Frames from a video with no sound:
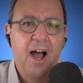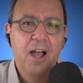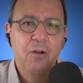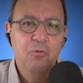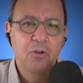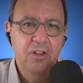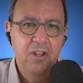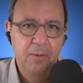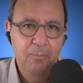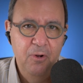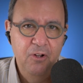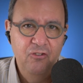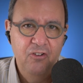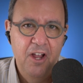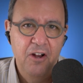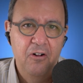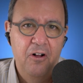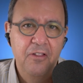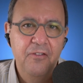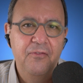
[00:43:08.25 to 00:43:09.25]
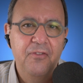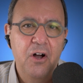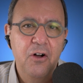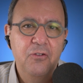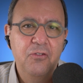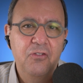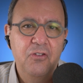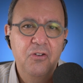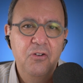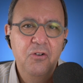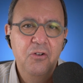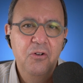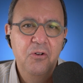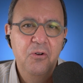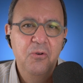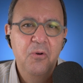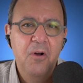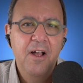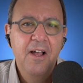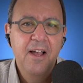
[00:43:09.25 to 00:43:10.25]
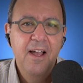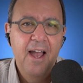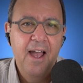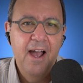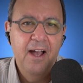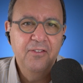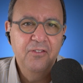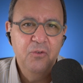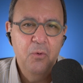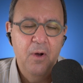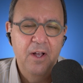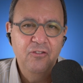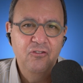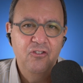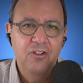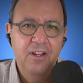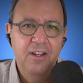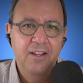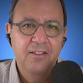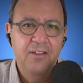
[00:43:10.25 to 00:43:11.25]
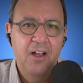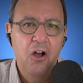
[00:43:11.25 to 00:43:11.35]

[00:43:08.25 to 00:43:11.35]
I really appreciate all the folks who ask questions.